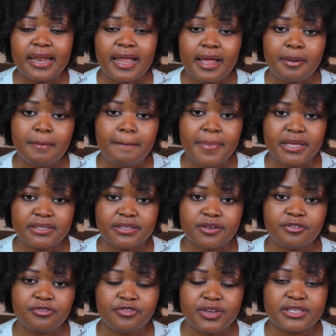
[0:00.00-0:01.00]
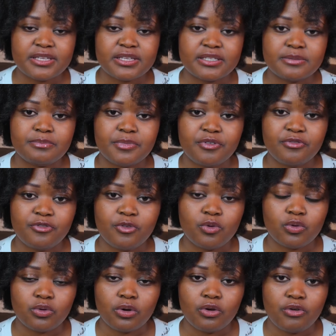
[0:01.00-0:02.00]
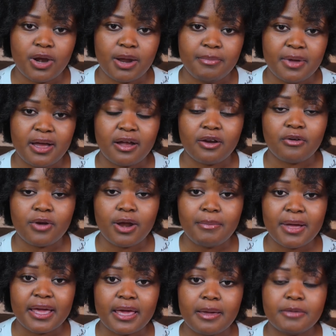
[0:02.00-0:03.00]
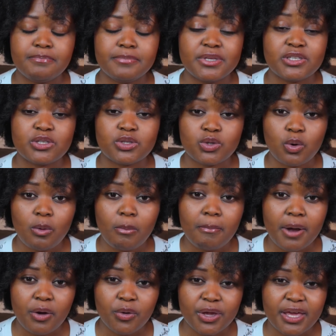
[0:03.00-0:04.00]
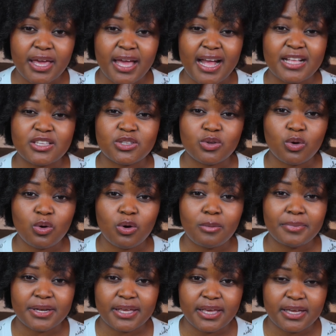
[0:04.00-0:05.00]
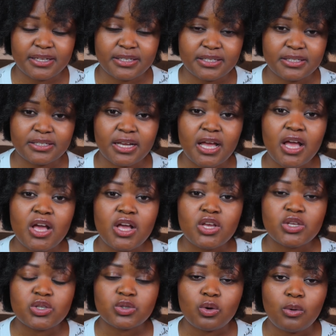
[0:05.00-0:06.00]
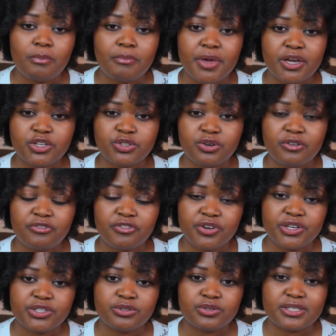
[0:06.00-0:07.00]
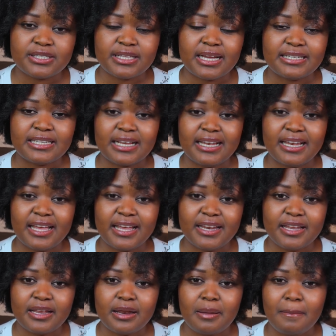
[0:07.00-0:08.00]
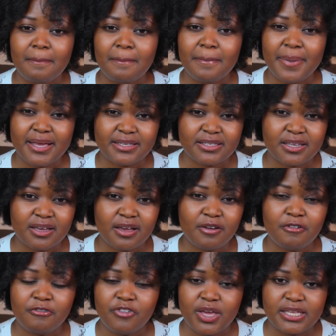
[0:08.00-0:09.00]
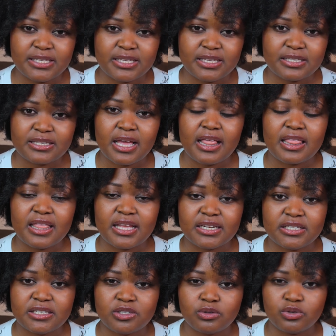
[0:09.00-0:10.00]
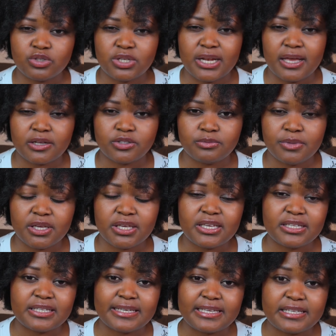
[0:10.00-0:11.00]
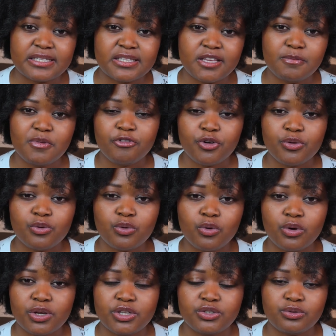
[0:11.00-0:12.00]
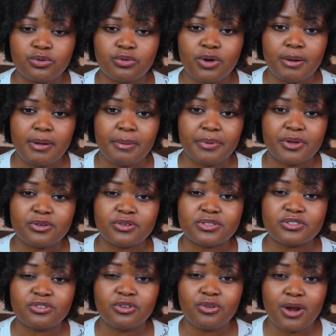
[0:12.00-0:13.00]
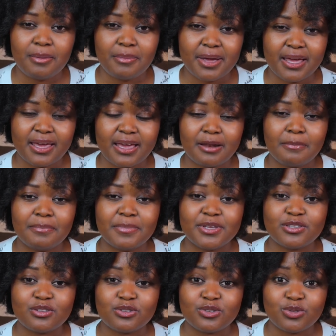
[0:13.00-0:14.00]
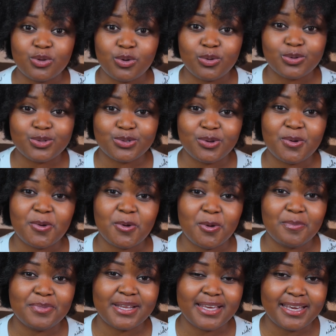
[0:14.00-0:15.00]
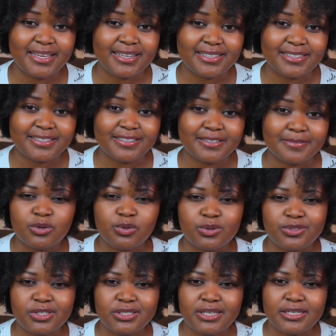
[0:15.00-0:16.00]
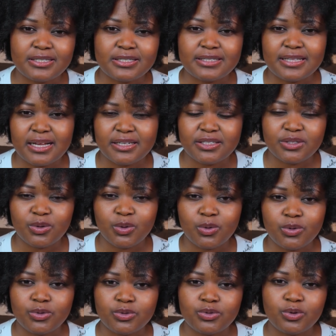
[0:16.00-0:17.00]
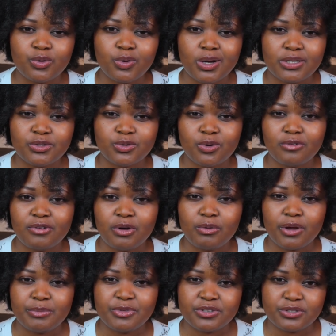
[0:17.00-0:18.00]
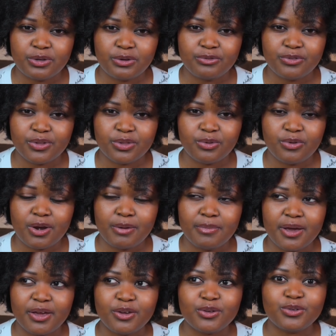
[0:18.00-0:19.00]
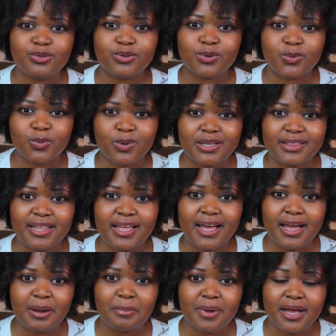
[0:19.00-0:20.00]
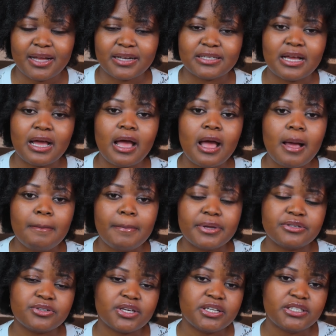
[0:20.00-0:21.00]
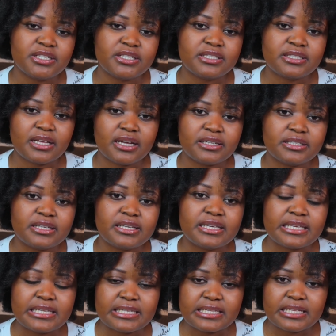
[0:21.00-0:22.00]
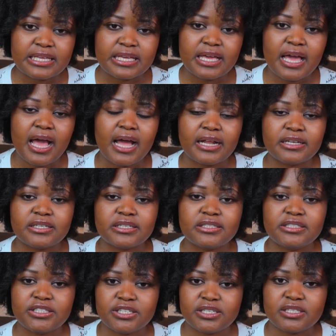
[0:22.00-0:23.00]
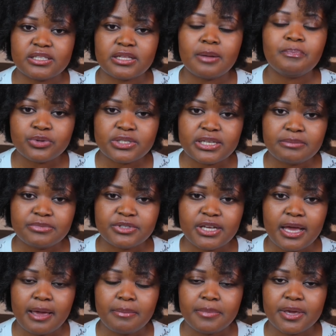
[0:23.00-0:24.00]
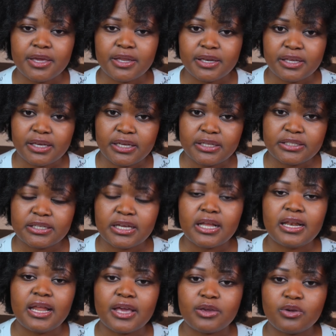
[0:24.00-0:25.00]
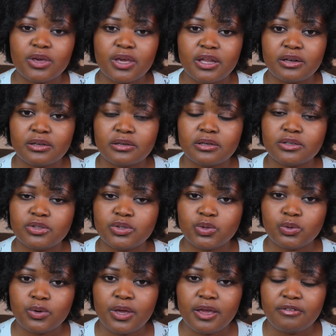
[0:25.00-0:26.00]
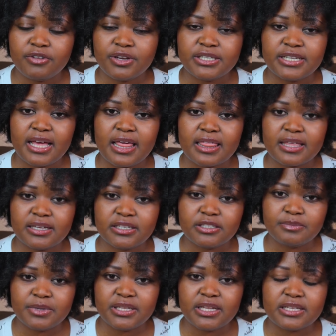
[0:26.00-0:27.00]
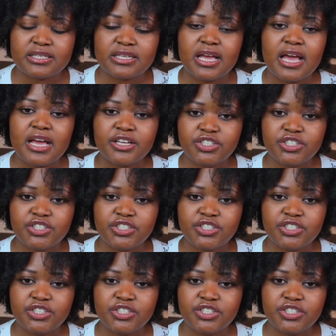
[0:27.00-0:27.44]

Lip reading: Learn basic phrases before grammar. Grammar can be so bulky and so complicated, so make sure first you start learning basic phrases. That is going to make it easy before you go into grammar, because grammar can be so complicated. And when you're just starting on, you don't want to overwhelm yourself with grammar. You don't want the hard part, but you can just start easily and just put some time in it. Like you can do every day 30 minutes.